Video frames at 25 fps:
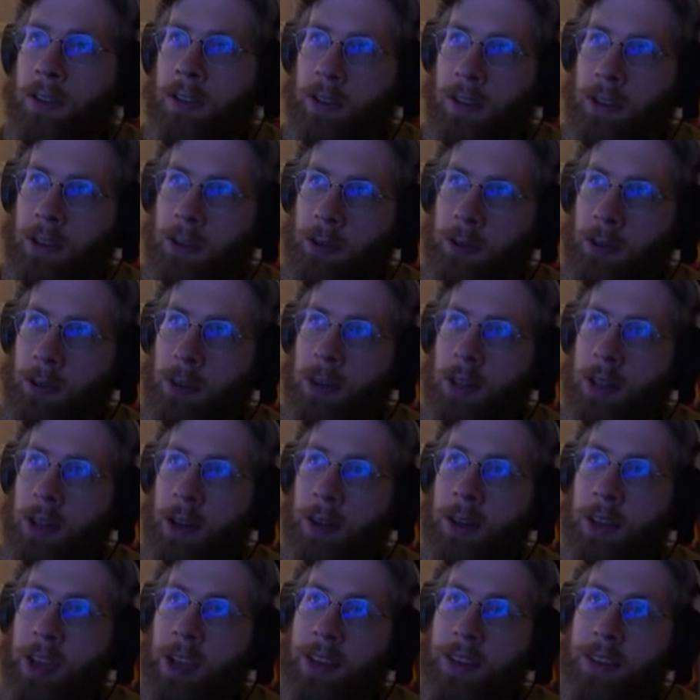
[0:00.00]
Hood will be
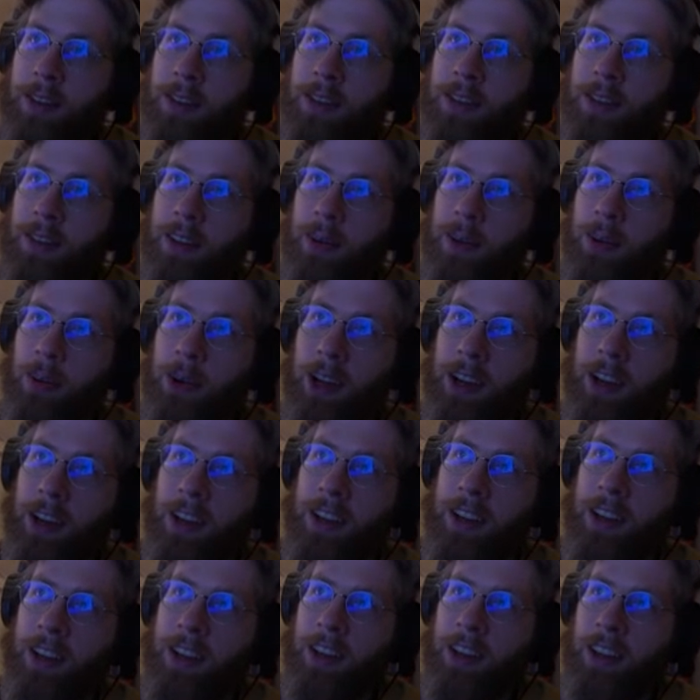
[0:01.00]
located
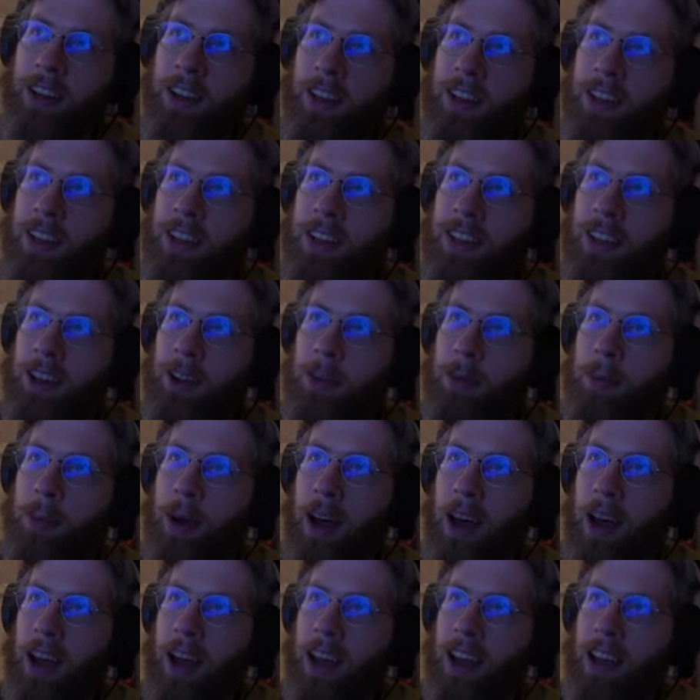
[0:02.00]
somewhere
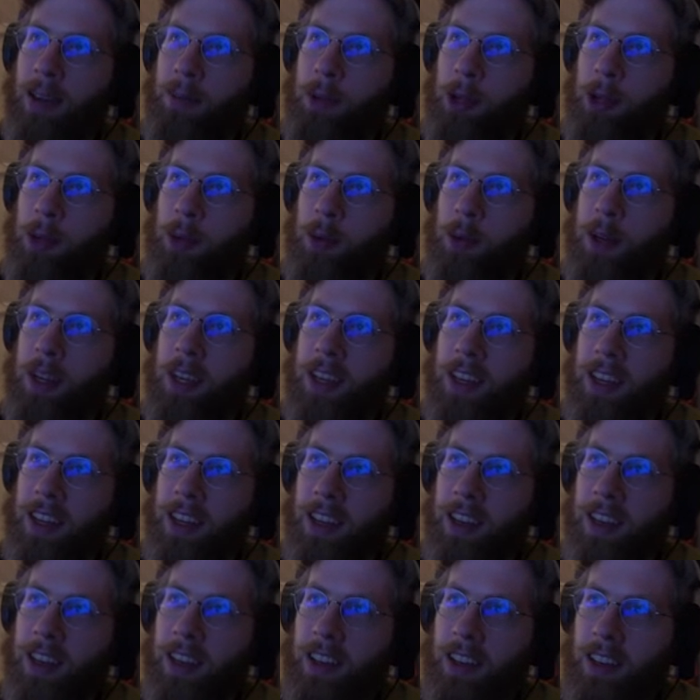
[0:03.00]
nearby
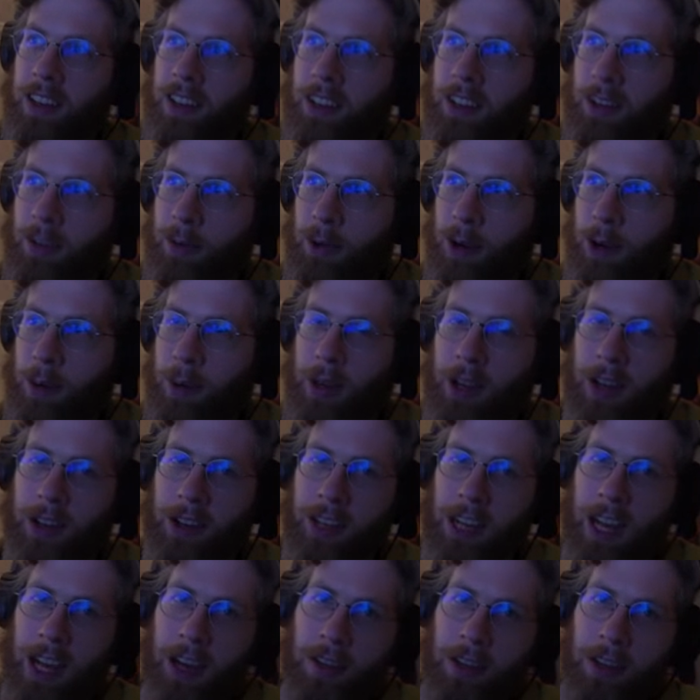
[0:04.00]
between where we are
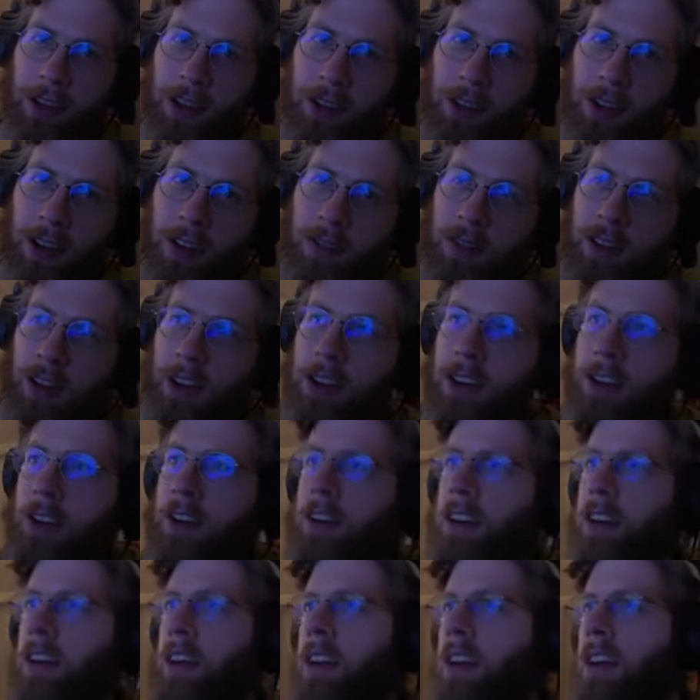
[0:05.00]
now, the graveyard,
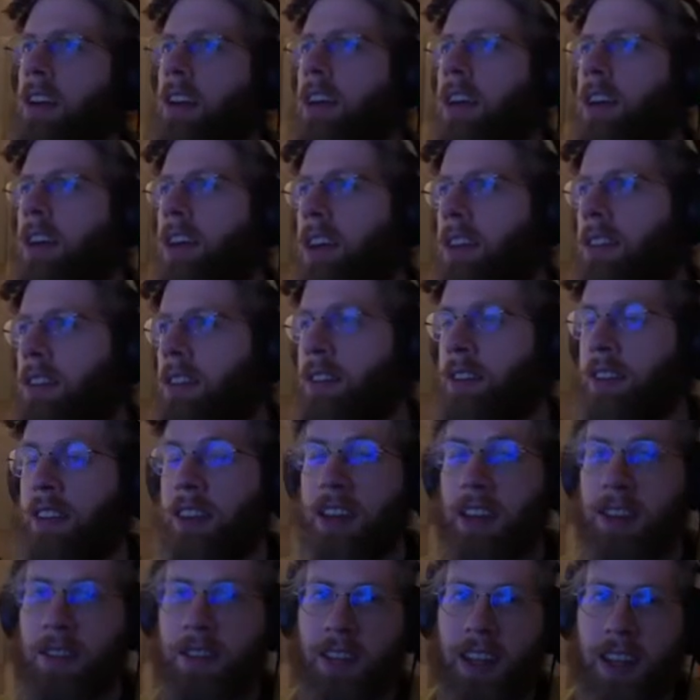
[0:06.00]
and the city
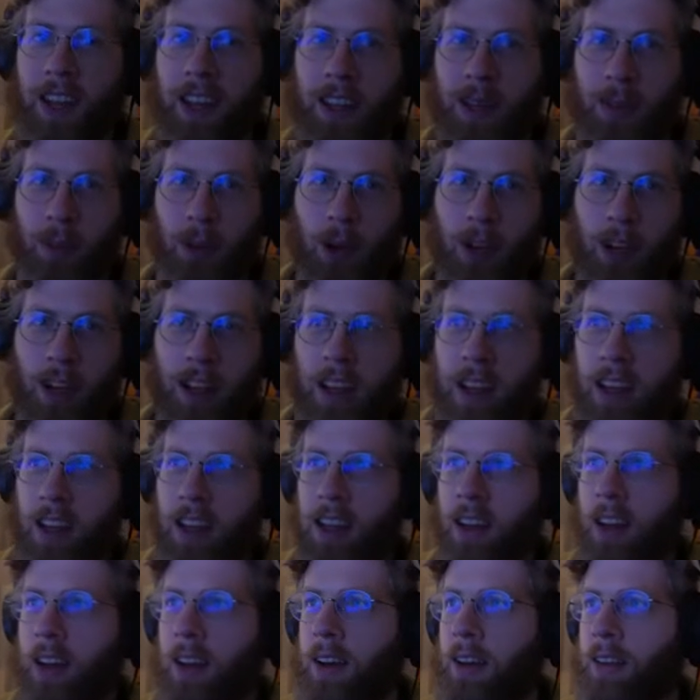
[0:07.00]
of Tenebrae.
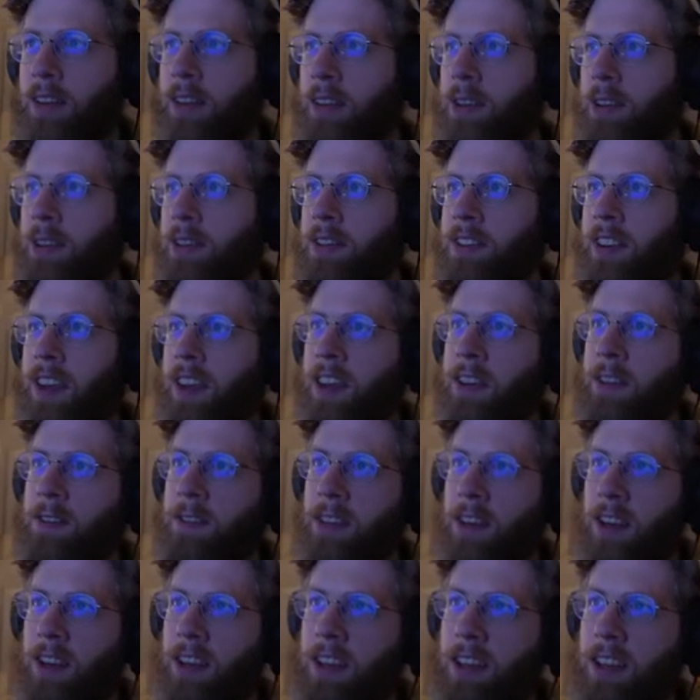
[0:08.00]
So it's like a
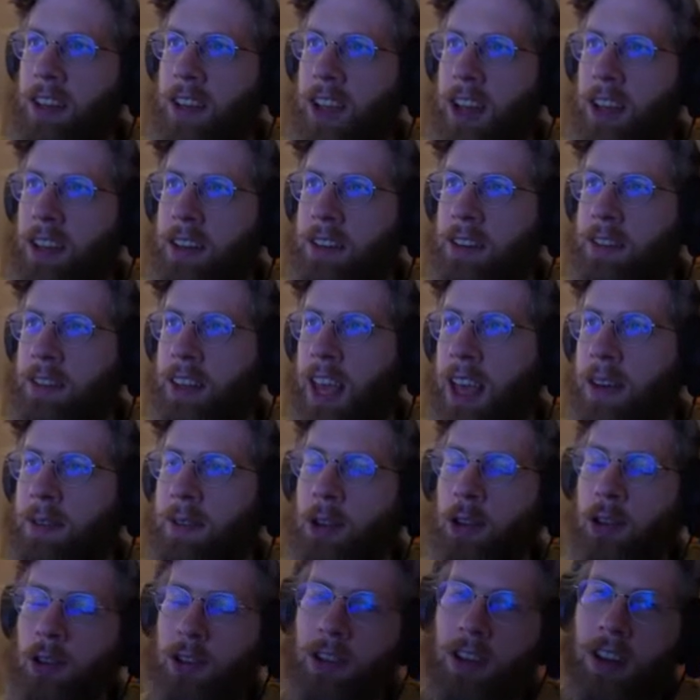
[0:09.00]
fun kind of
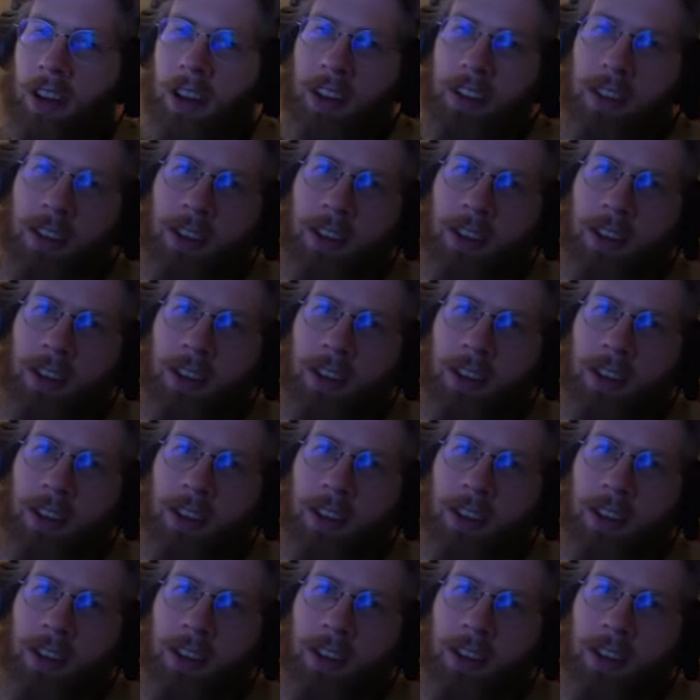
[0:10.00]
scavenger hunt.